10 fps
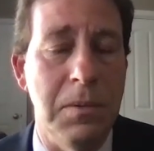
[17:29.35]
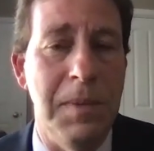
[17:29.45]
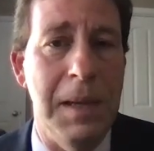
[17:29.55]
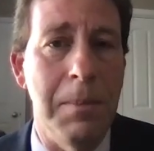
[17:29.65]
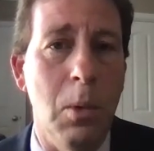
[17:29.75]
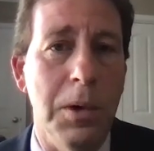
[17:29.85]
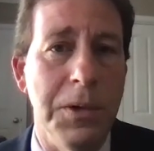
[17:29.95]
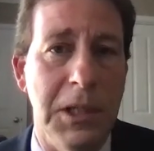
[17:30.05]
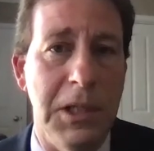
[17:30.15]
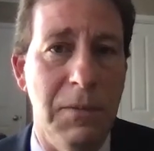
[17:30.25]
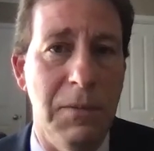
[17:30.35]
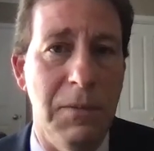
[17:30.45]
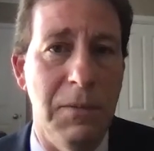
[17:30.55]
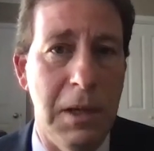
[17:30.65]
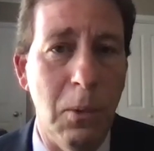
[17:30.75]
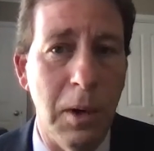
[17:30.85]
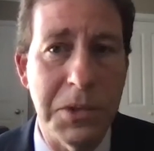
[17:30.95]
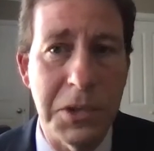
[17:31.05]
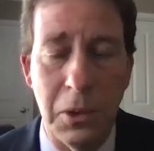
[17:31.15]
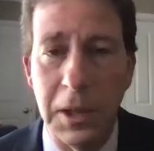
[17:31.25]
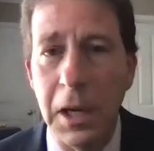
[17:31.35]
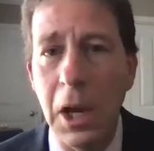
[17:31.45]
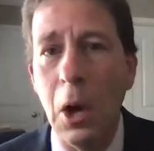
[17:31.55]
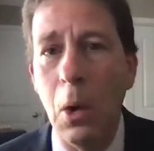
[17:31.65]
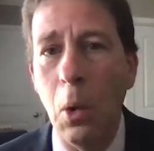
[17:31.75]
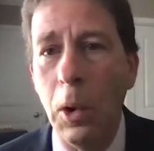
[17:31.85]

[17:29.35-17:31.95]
make more significant reforms to it,